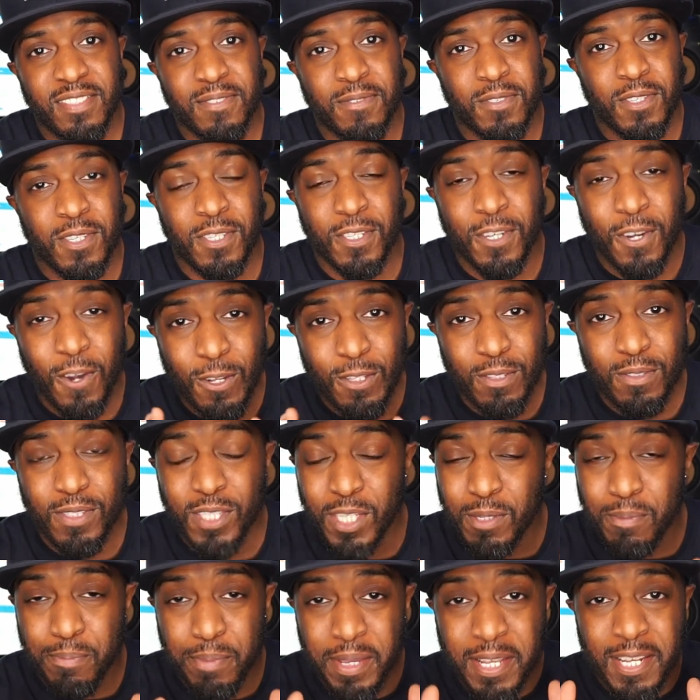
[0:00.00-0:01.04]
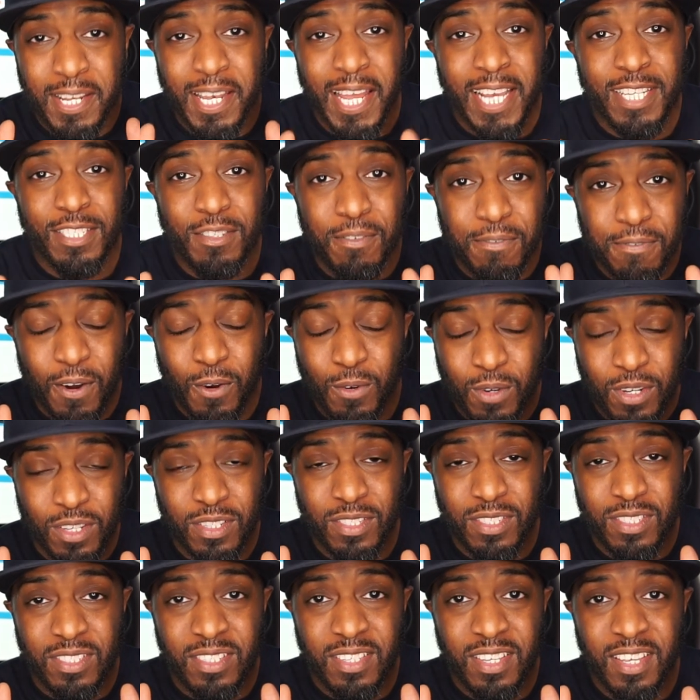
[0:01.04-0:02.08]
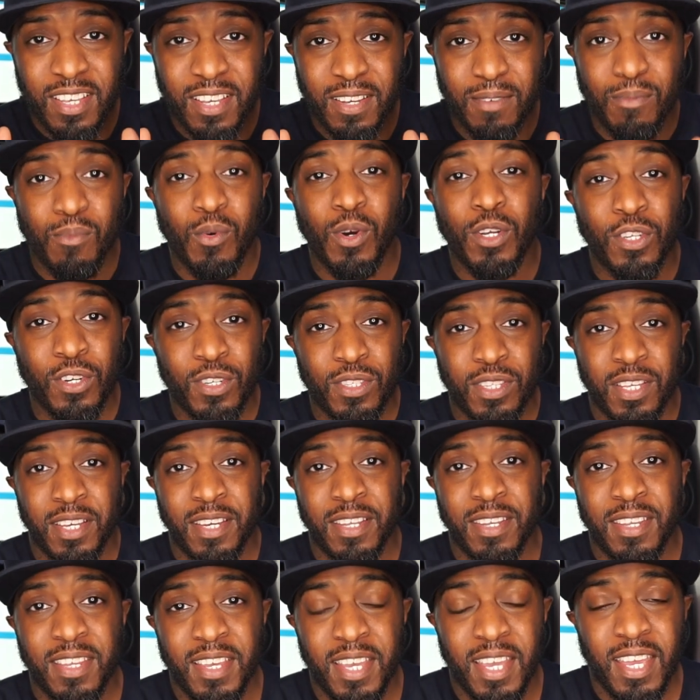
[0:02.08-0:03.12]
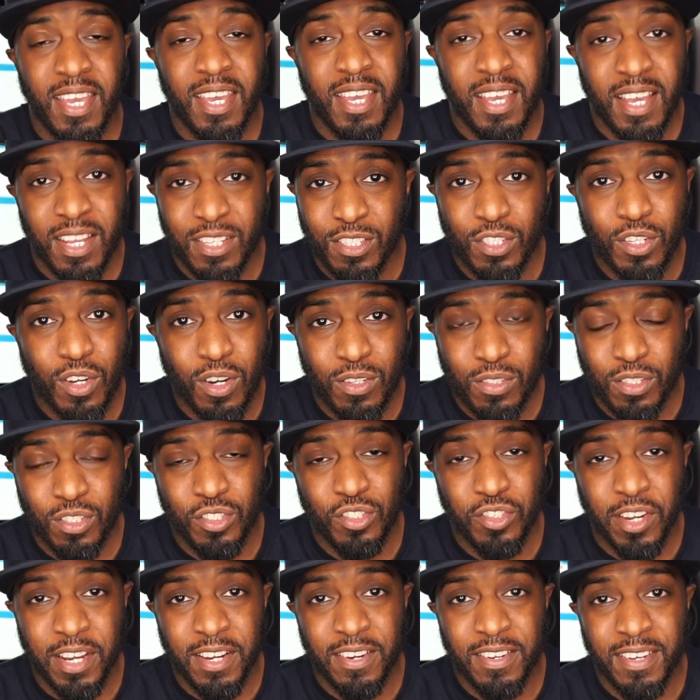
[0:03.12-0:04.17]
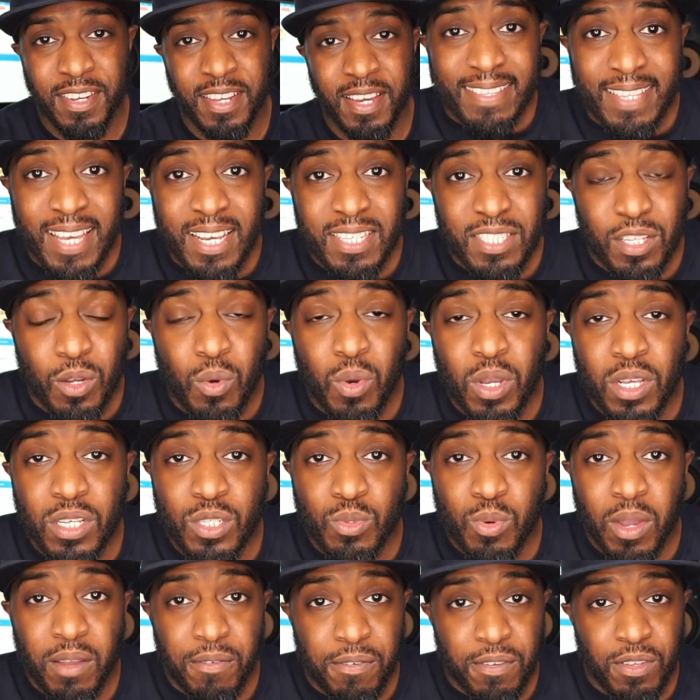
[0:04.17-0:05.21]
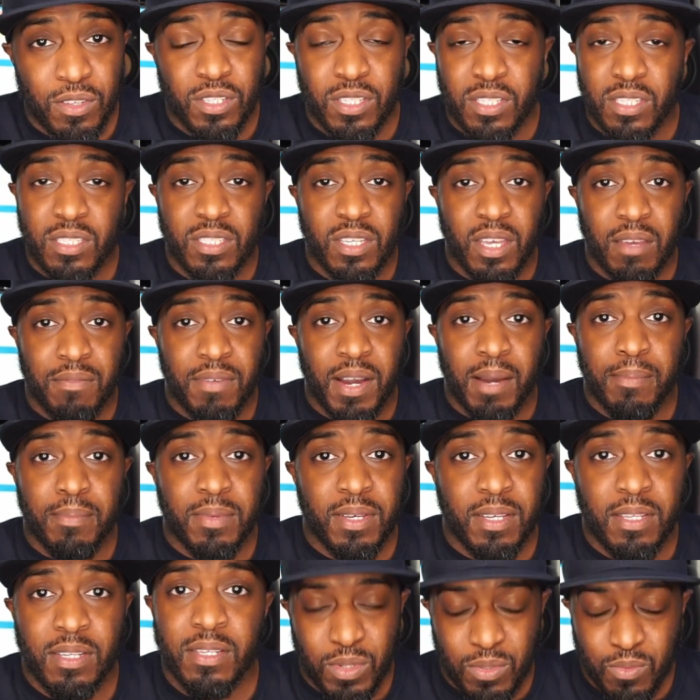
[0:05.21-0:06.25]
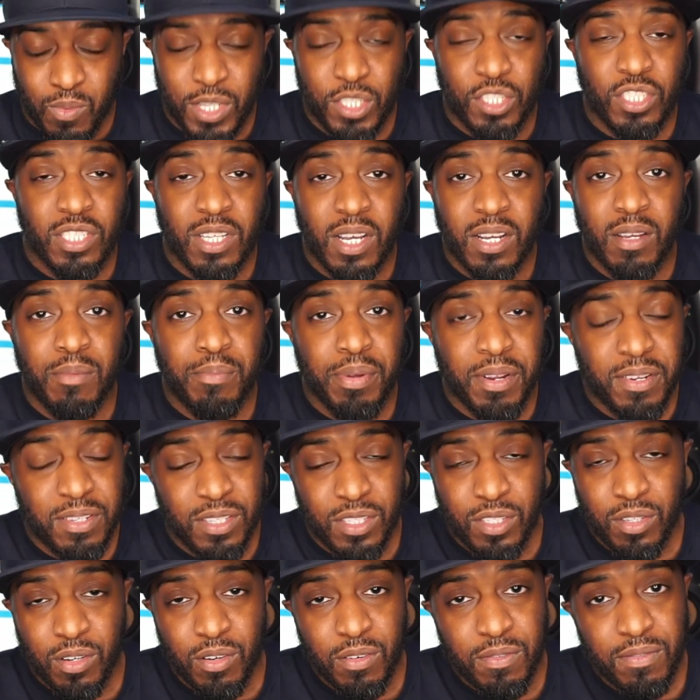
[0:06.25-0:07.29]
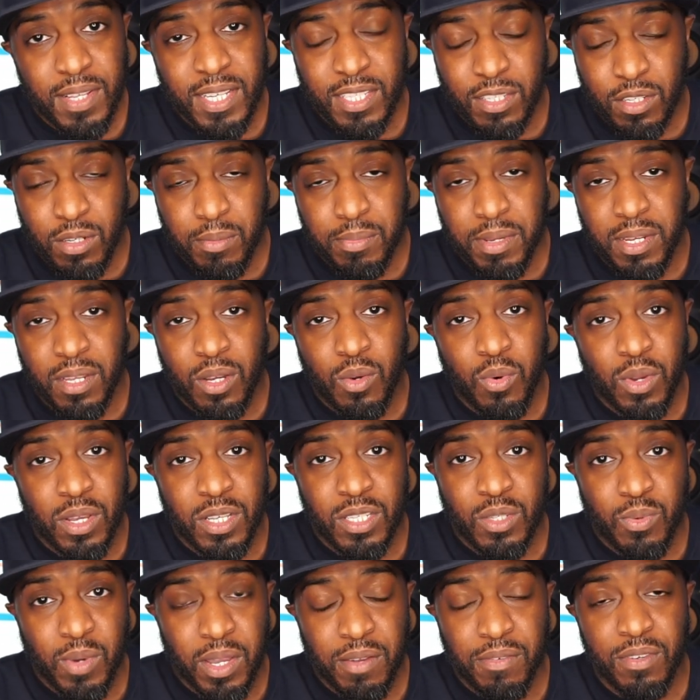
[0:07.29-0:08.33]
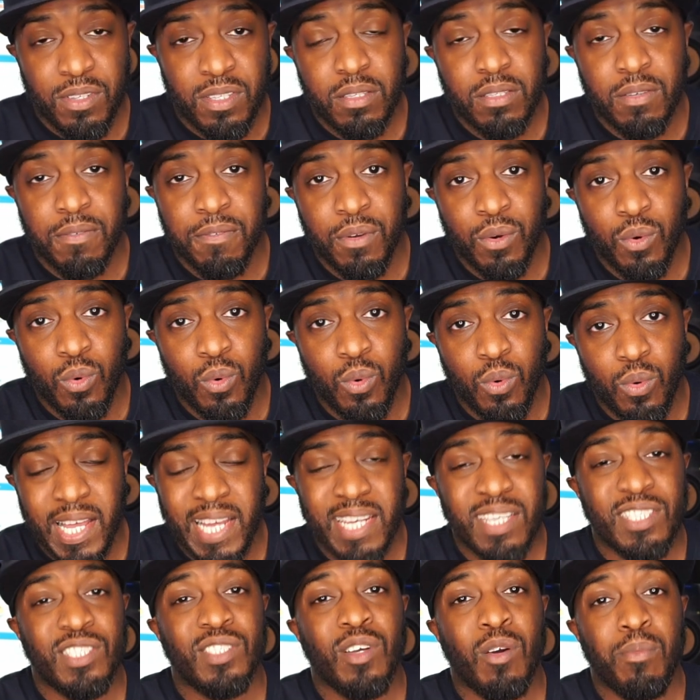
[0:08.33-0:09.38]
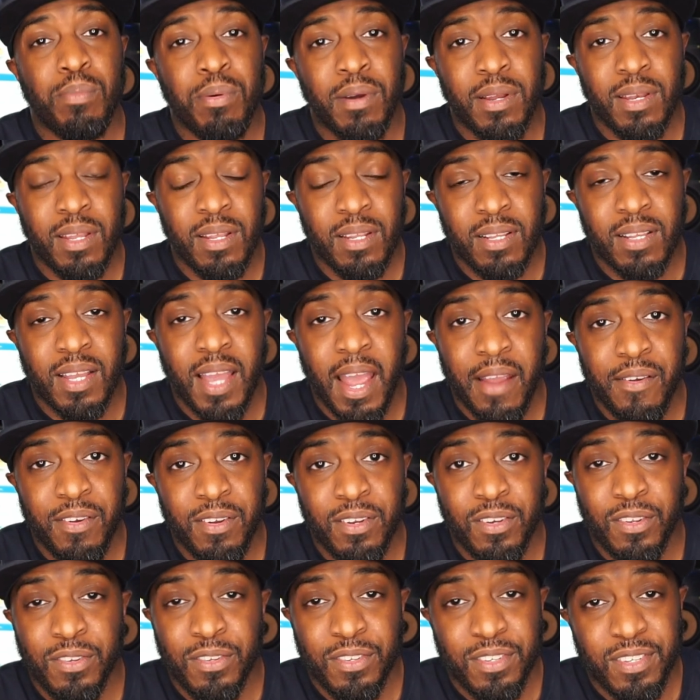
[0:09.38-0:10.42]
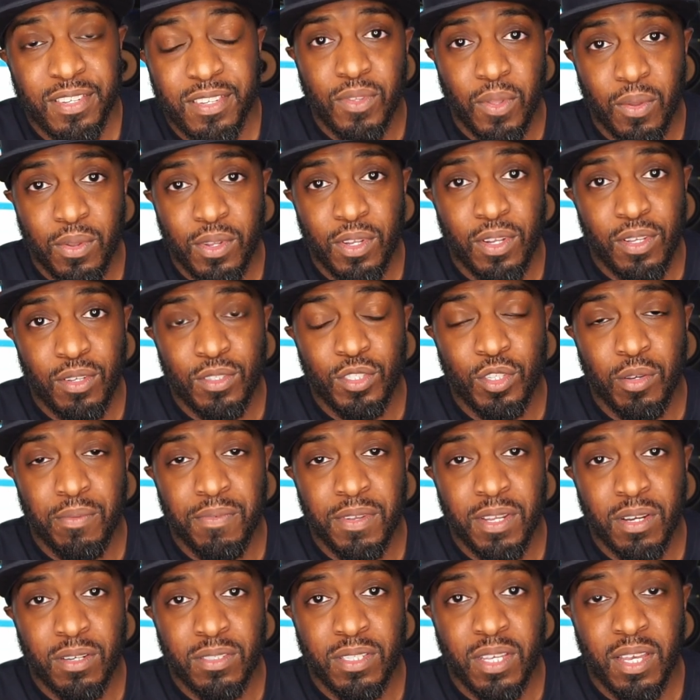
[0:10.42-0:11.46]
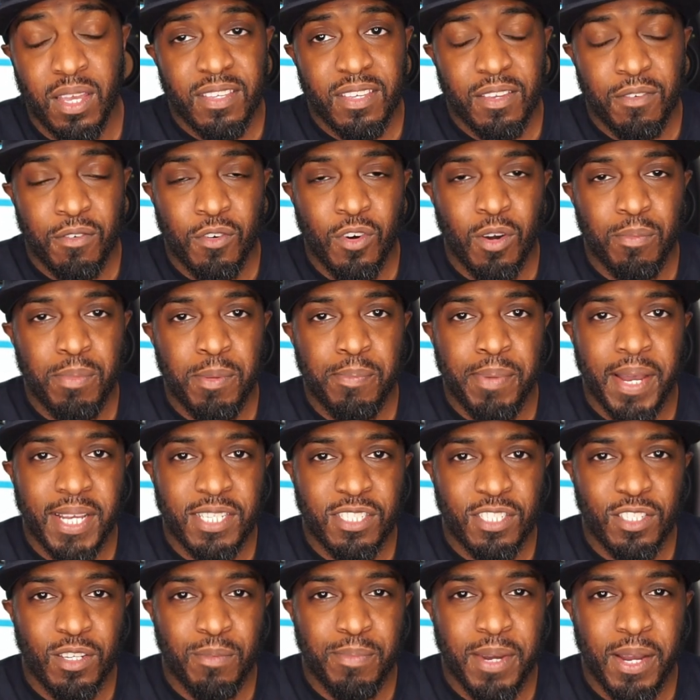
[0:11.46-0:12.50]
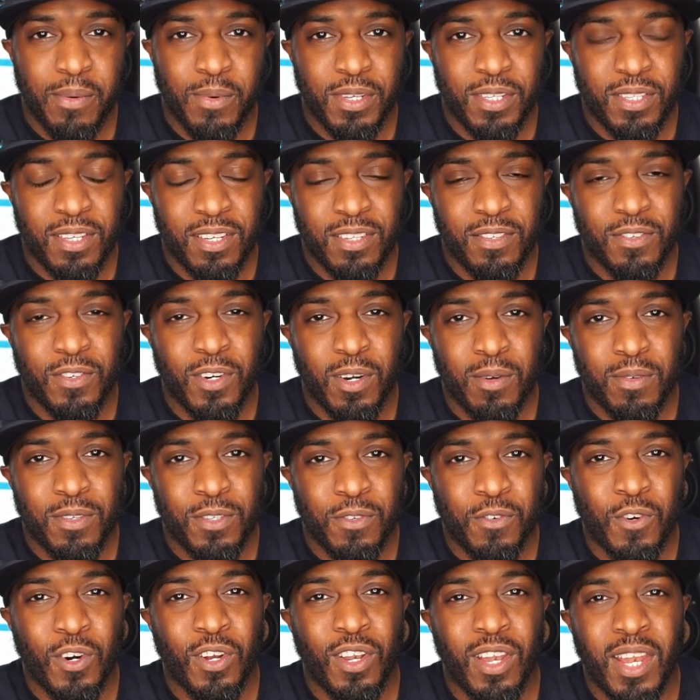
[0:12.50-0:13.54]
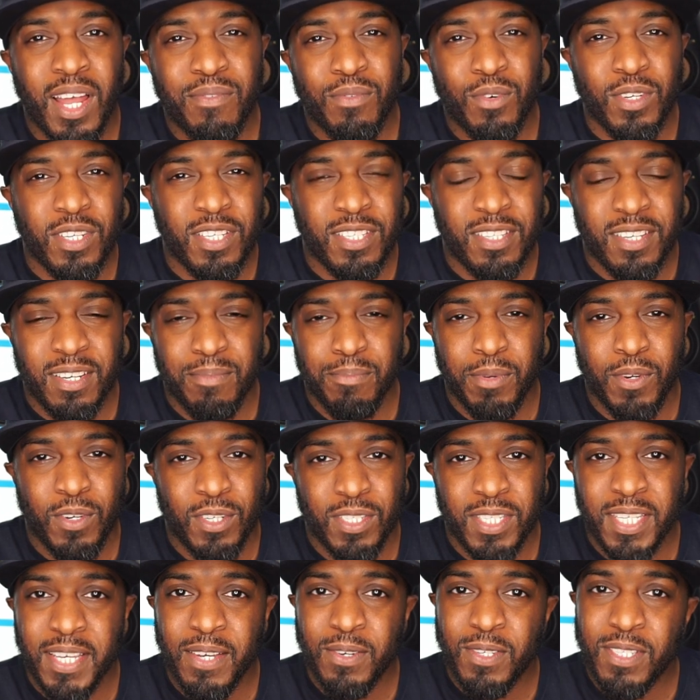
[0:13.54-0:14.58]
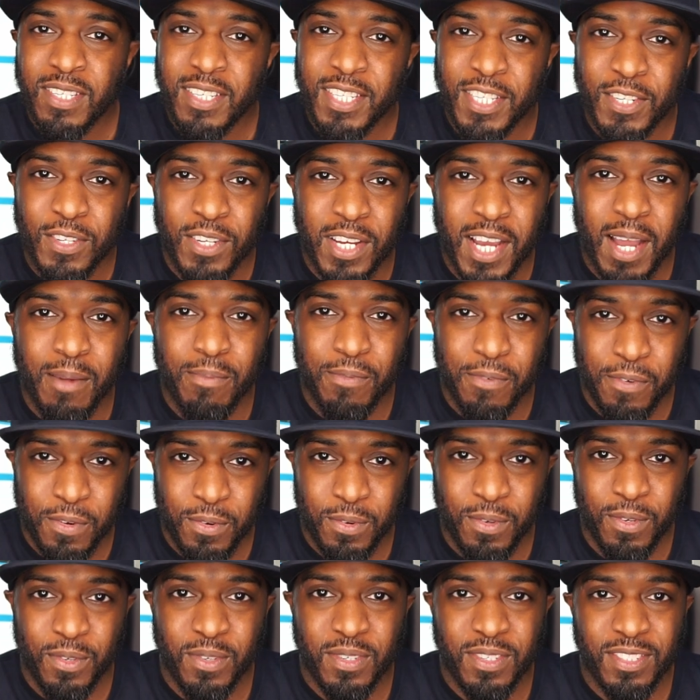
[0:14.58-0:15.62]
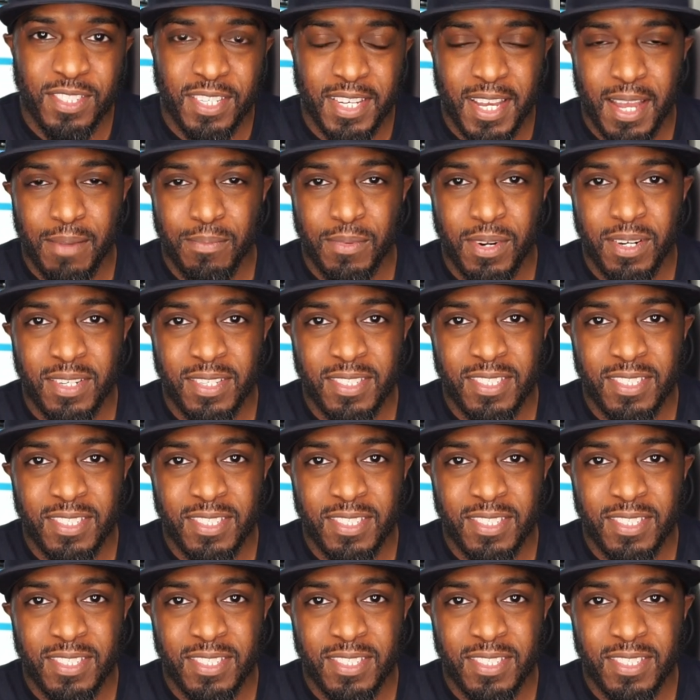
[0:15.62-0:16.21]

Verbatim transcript: Just, just be laser focused in what you're doing and just concentrate on that. That is the quickest way for you to just give up. And once you start comparing yourself, that's going to be the quickest way for you to feel like there's no point in carrying on doing your YouTube videos. You've got to be passionate about what you're doing. You've got you've got to love what you're doing because it's, it's going to come through on the camera.